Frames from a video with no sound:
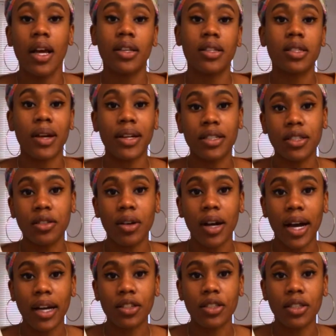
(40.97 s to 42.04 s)
So I do
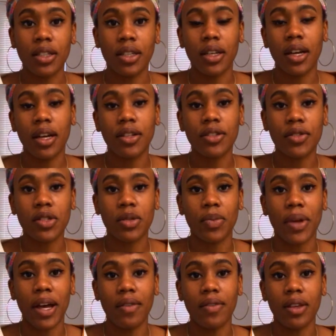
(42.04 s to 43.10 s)
actually do some
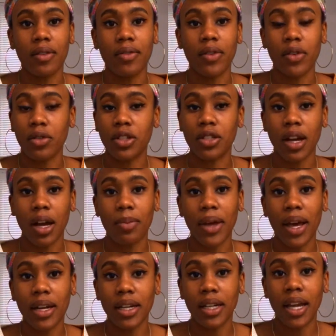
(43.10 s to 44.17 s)
heavy Photoshop
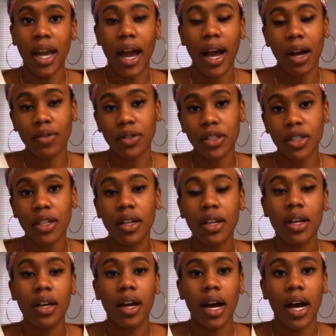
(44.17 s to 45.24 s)
editing after
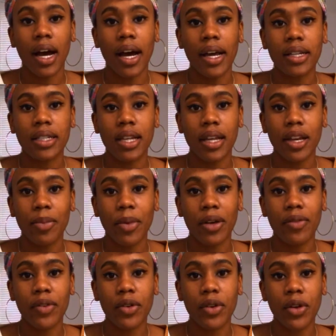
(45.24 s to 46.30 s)
I take my
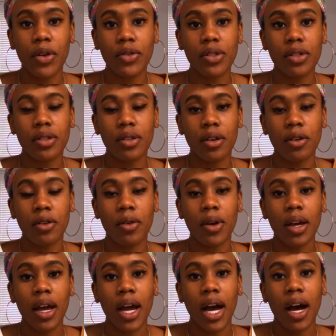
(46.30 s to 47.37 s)
photos, so
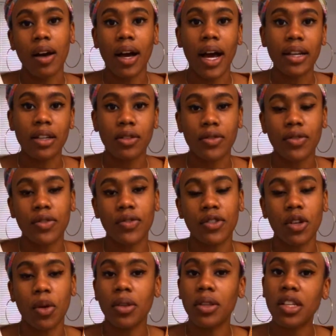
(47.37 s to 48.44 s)
I'll kind of
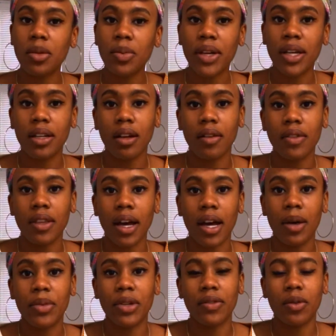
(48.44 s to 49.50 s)
show a little bit of
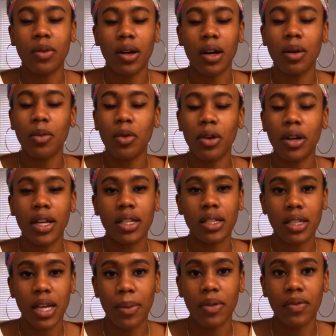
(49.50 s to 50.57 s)
that, but if you want a more
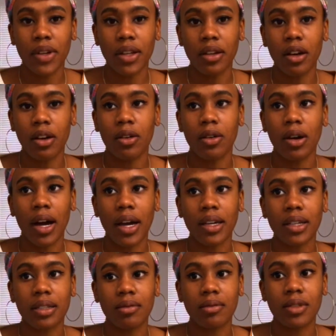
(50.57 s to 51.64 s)
in-depth video, I
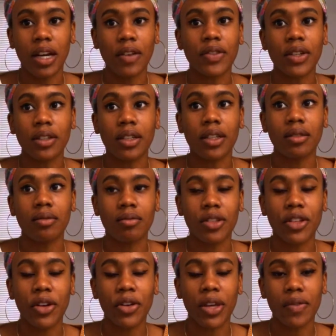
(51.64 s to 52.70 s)
can definitely,
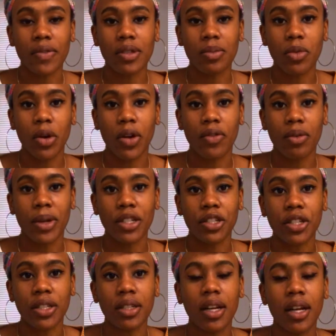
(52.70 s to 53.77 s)
give some more
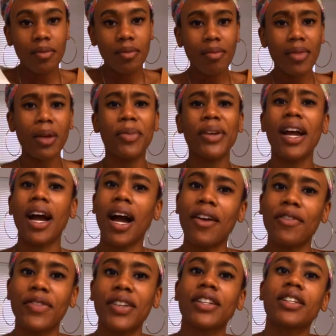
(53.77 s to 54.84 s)
information. But yeah, I
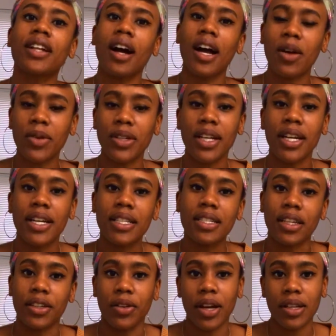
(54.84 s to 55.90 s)
figured I would
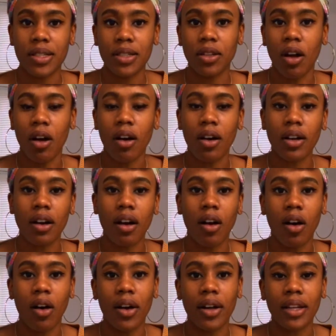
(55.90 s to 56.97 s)
take you guys along
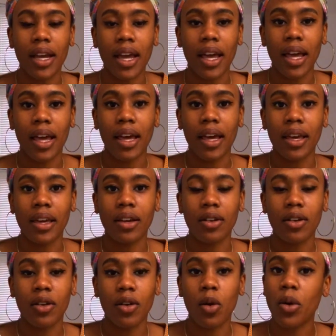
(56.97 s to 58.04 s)
on a
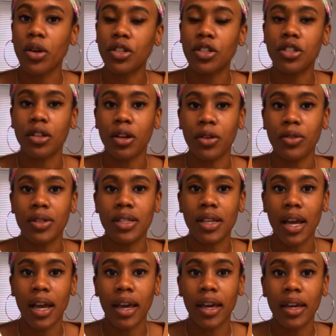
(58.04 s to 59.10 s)
horse show
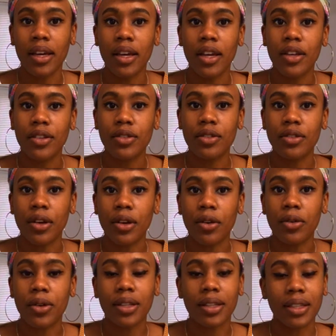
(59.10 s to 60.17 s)
day,
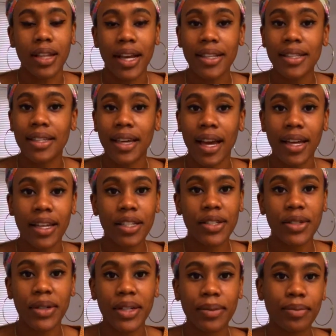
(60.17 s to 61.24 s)
so let's get
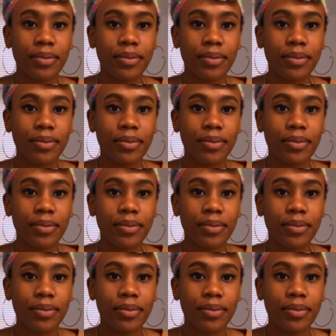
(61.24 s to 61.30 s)
into it.